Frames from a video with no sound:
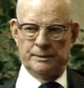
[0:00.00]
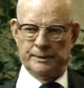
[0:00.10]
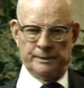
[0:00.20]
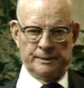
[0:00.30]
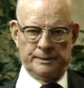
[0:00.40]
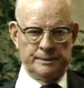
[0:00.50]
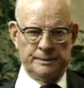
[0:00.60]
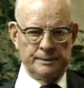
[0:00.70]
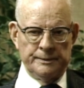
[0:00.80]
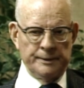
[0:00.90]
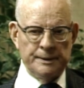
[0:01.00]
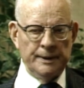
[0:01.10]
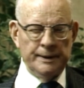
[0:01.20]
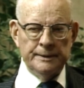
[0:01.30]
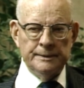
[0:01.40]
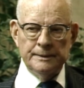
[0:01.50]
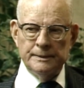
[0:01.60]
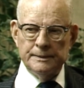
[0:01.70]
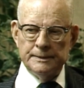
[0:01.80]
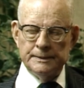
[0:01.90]
The decline
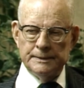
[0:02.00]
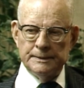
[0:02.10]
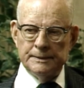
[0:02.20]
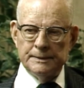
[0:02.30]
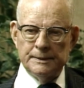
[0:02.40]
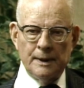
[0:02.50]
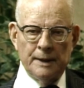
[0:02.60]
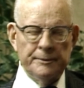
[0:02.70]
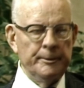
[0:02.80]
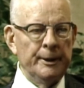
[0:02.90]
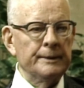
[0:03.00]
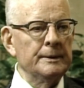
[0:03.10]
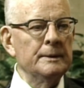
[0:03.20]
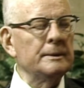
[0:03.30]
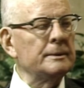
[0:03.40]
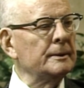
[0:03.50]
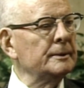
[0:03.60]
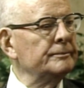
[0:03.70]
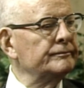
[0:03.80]
of American industry.